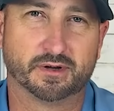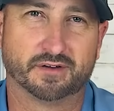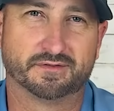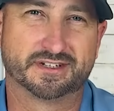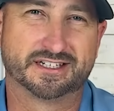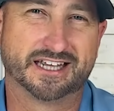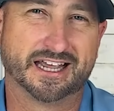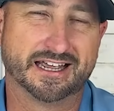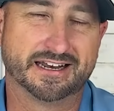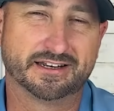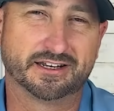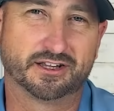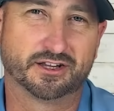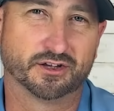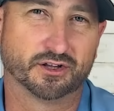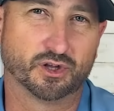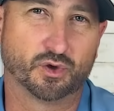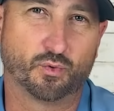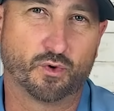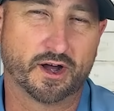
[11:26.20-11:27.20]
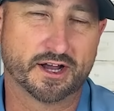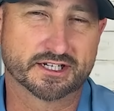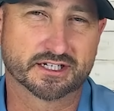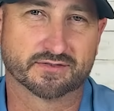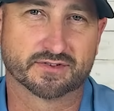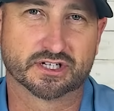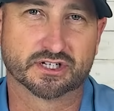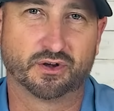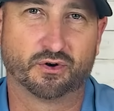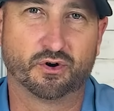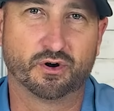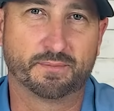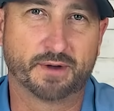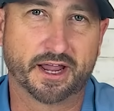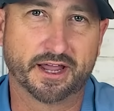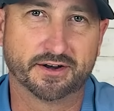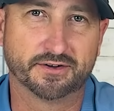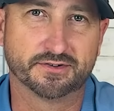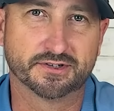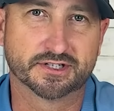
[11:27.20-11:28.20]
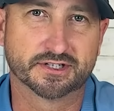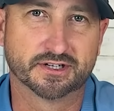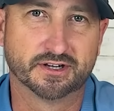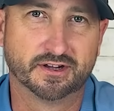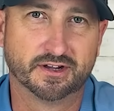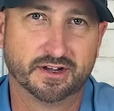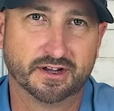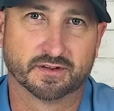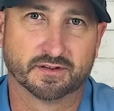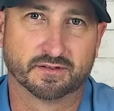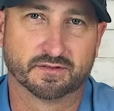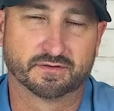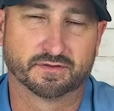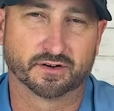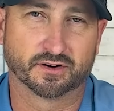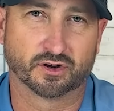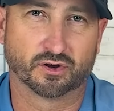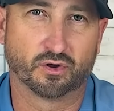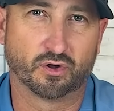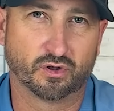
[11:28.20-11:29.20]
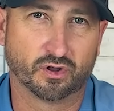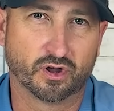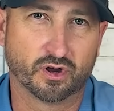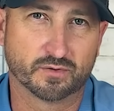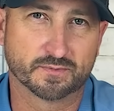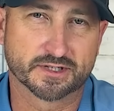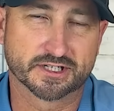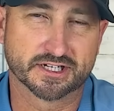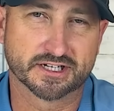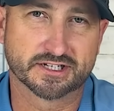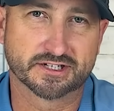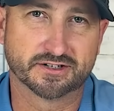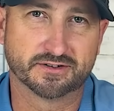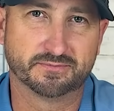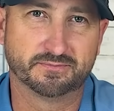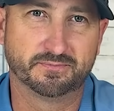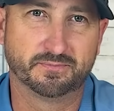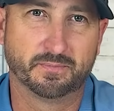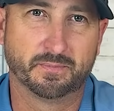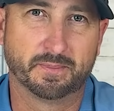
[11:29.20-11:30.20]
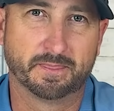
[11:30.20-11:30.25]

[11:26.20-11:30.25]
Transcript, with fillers: of 10 kilowatts of solar panels for a whole home system.